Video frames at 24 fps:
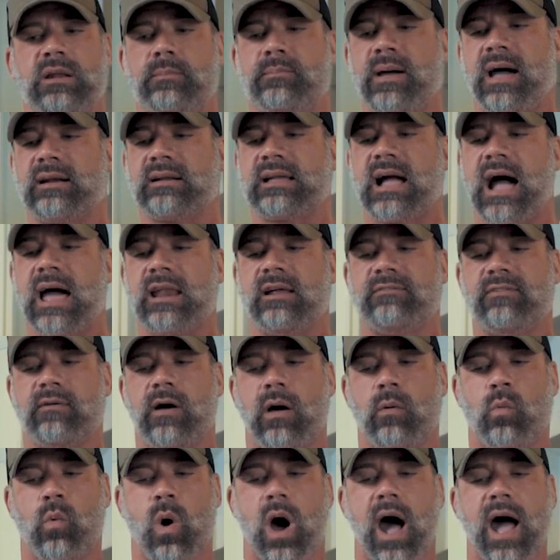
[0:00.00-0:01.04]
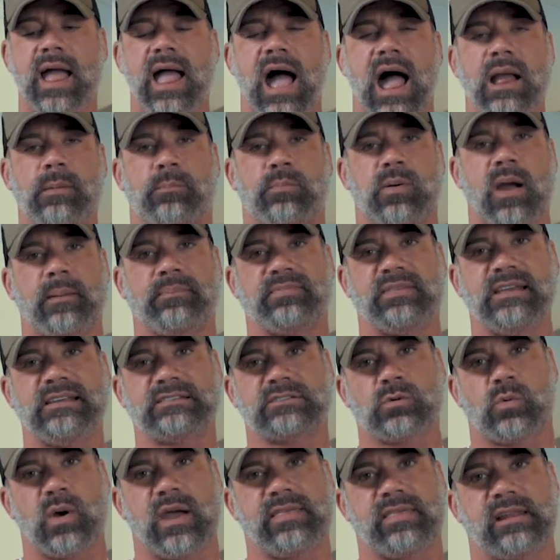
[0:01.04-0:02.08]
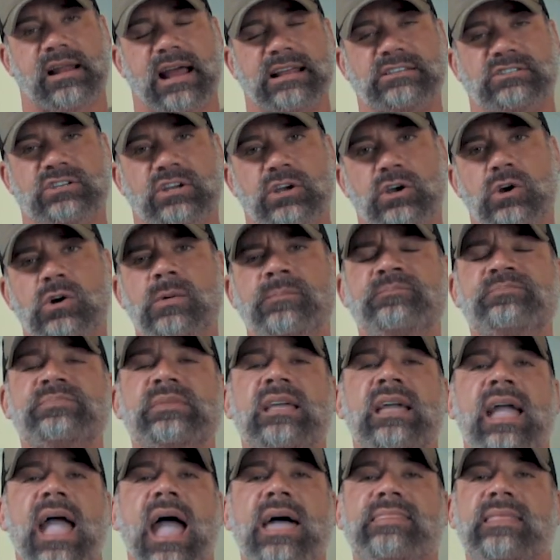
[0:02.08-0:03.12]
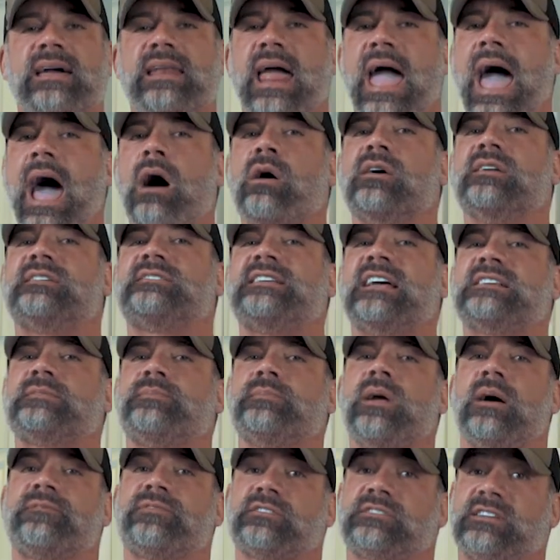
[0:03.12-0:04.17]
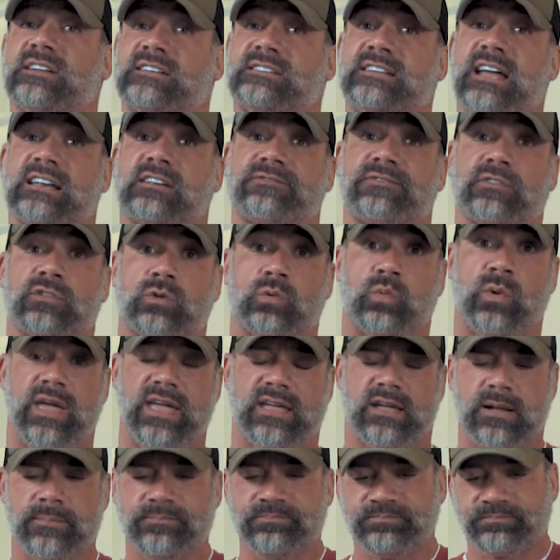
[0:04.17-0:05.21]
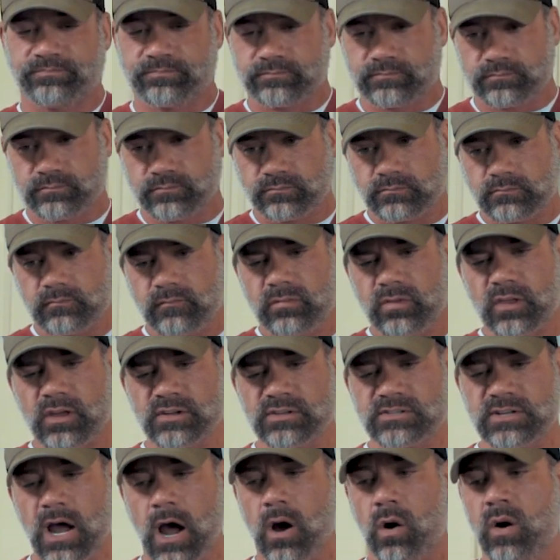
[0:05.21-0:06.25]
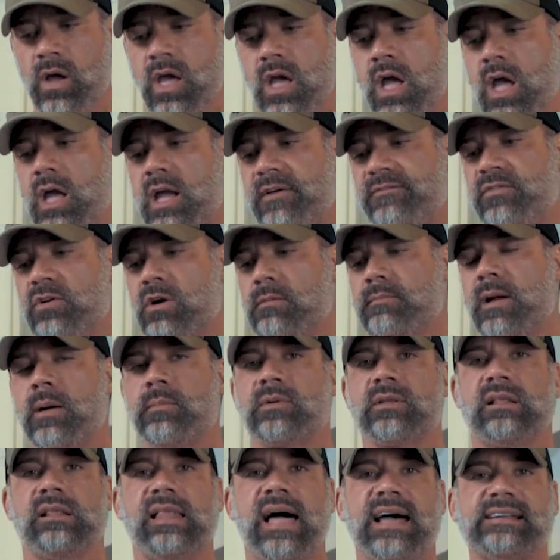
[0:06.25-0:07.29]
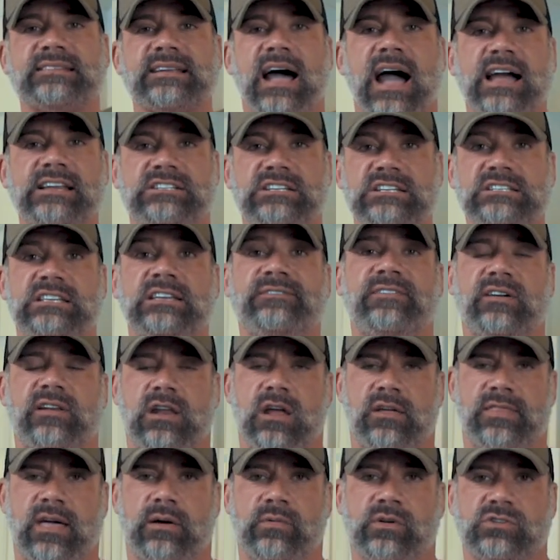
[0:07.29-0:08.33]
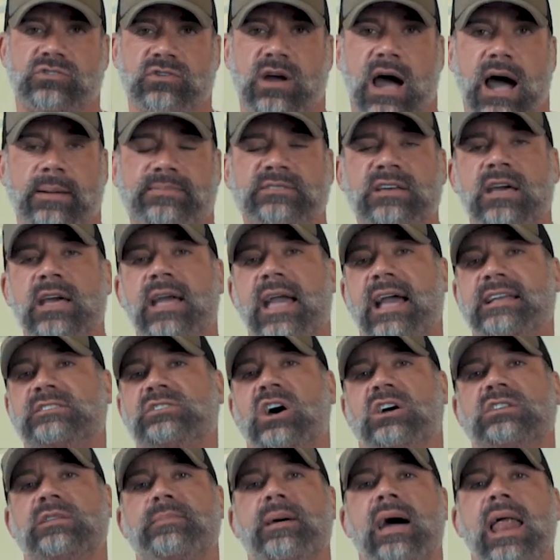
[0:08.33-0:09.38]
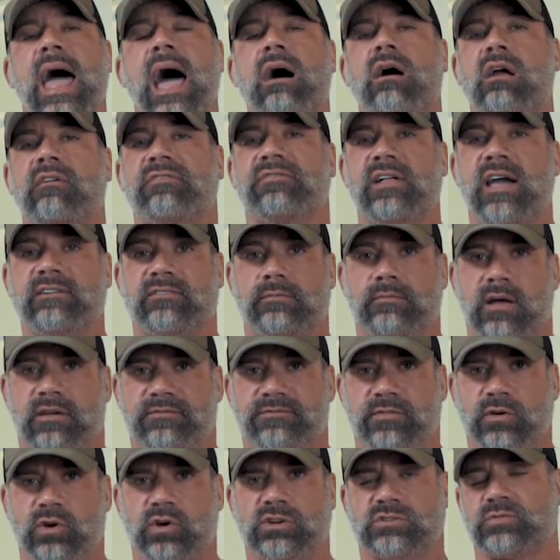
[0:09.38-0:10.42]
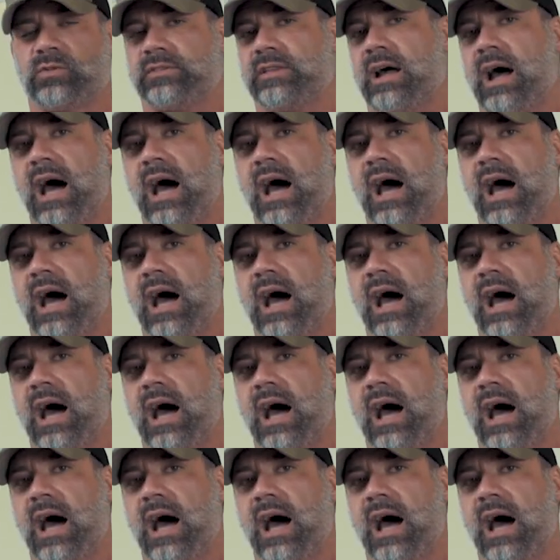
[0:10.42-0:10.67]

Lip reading: about kind of why I prep these the way that I do, and then how it sets me up for success for the week. So, if you remember the last IGT video that we dropped, it talked about how I flavor my foods with the